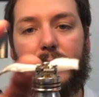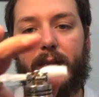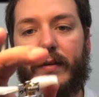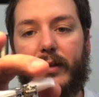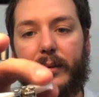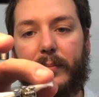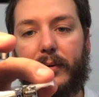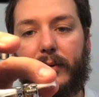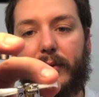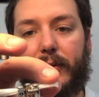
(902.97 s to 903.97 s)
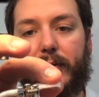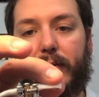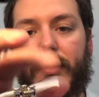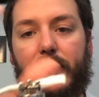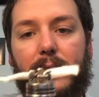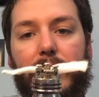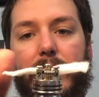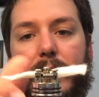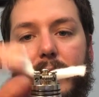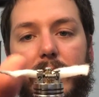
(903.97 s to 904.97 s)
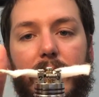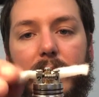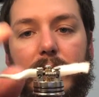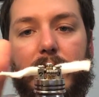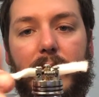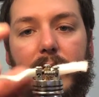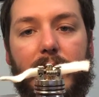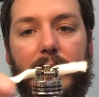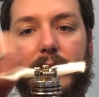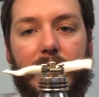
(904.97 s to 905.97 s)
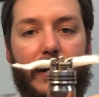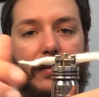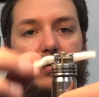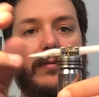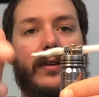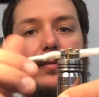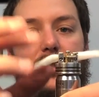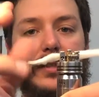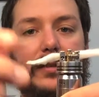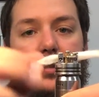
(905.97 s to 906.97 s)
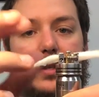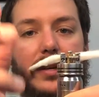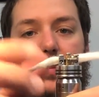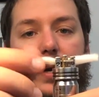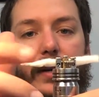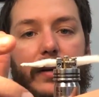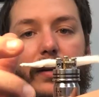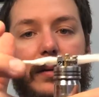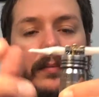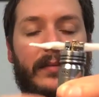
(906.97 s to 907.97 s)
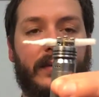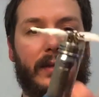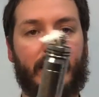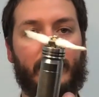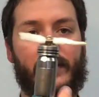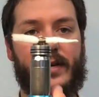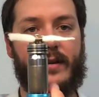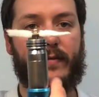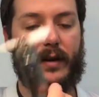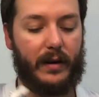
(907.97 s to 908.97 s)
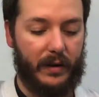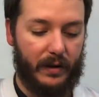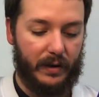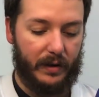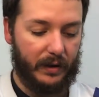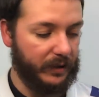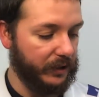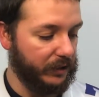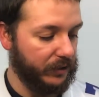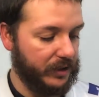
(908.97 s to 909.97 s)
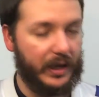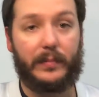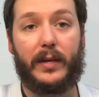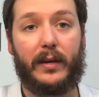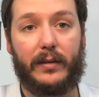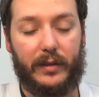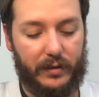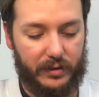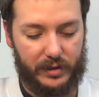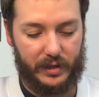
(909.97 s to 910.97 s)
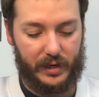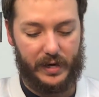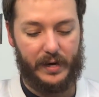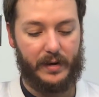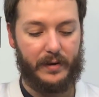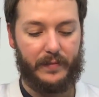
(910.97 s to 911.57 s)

evenly pulled through, and you just kind of fluff this other side back up and get them even. And then you do the same thing on the other side.